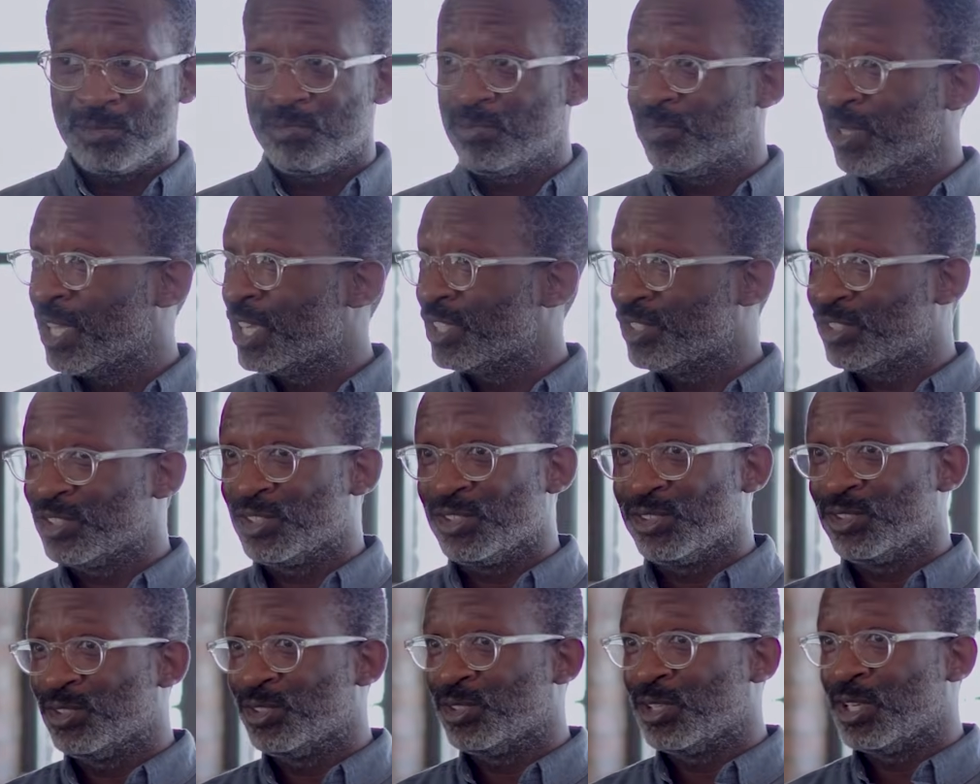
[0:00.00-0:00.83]
going to show
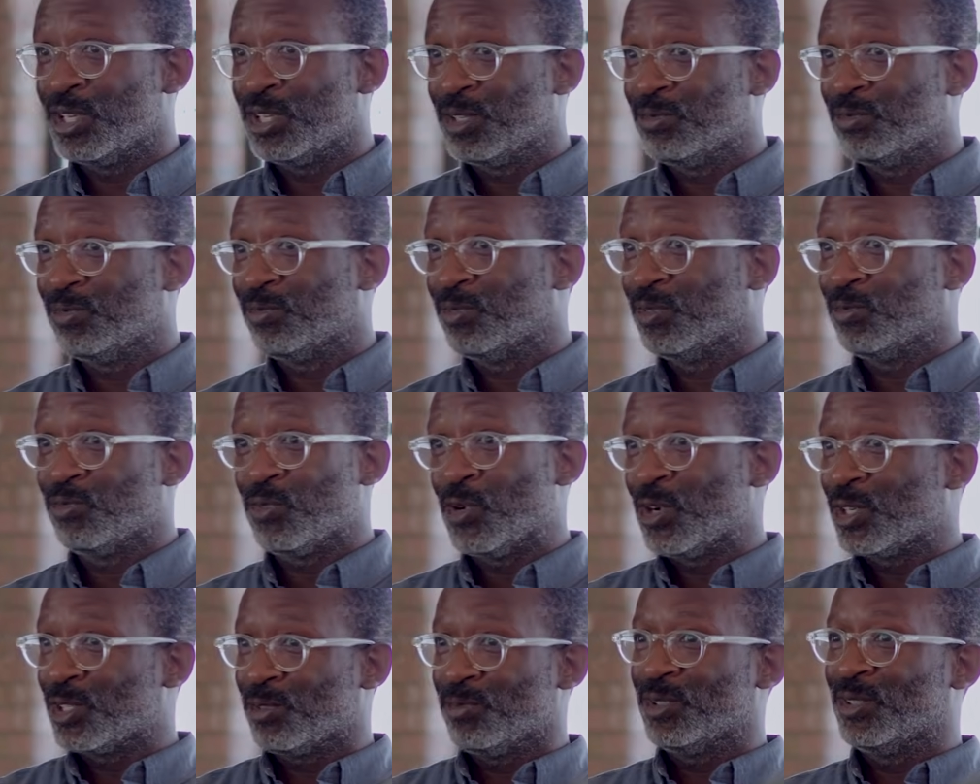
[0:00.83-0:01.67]
up in their
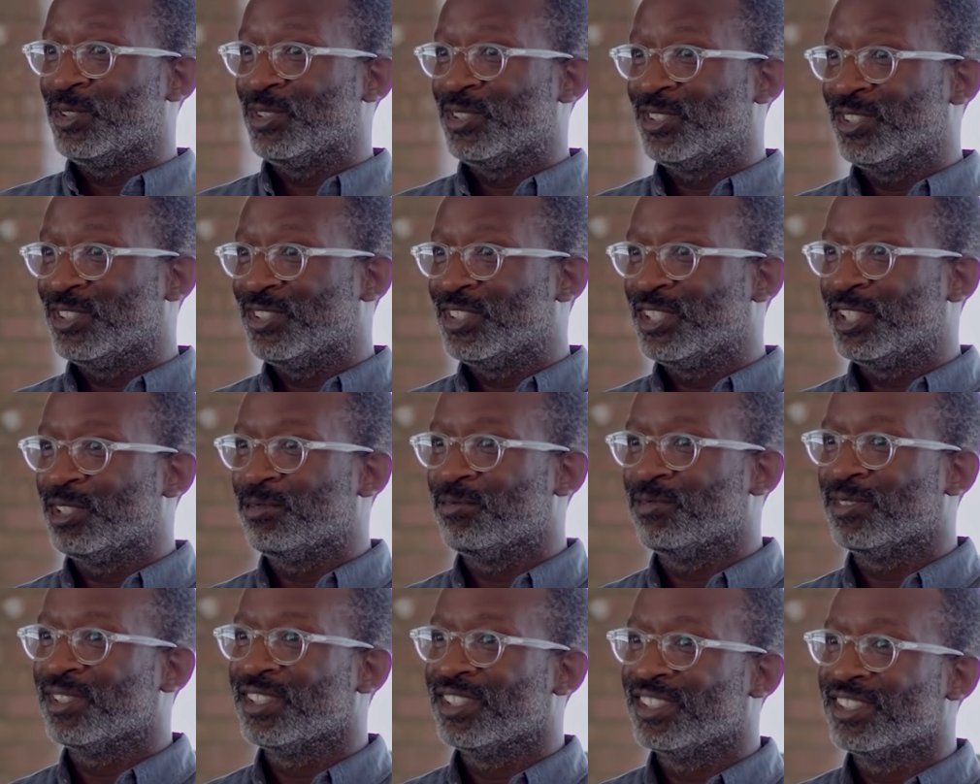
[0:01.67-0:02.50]
public life
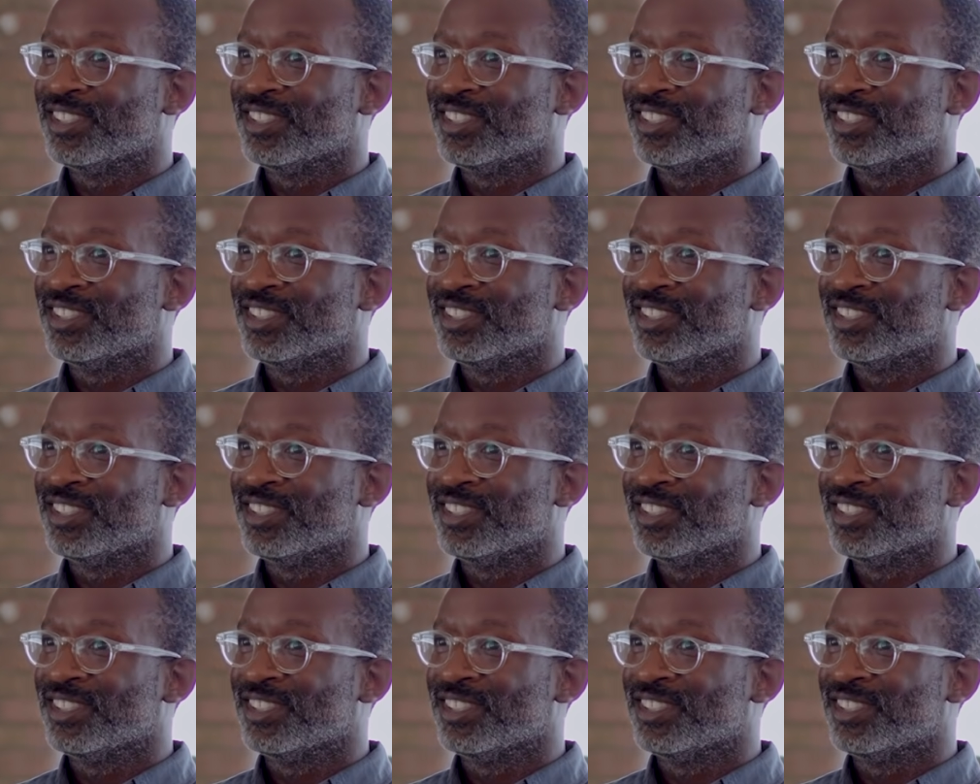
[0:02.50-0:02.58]
in